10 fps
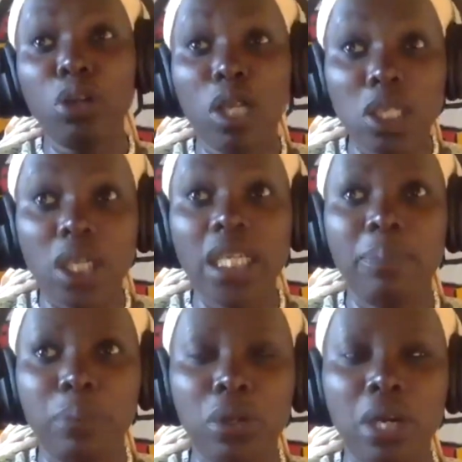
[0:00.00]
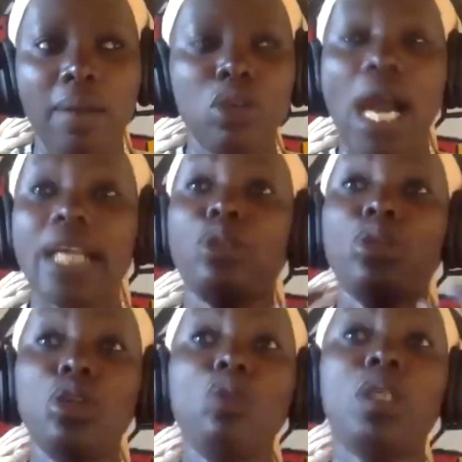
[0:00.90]
launch any program, you
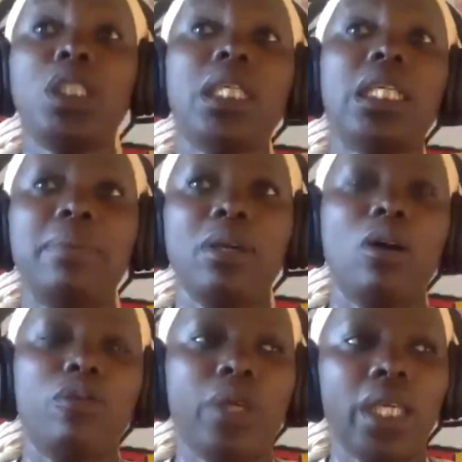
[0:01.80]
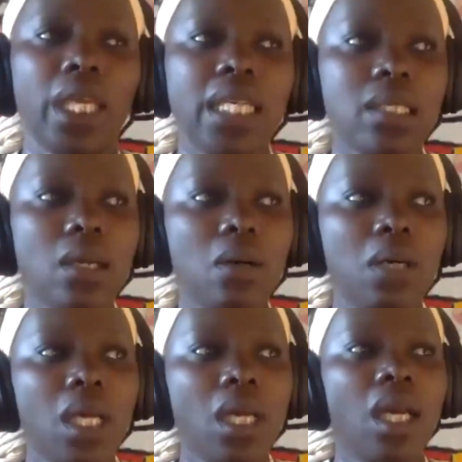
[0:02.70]
actually know what you're going to be offering, and so
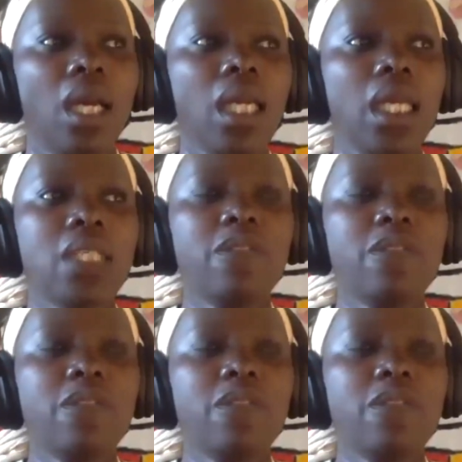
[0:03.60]
it's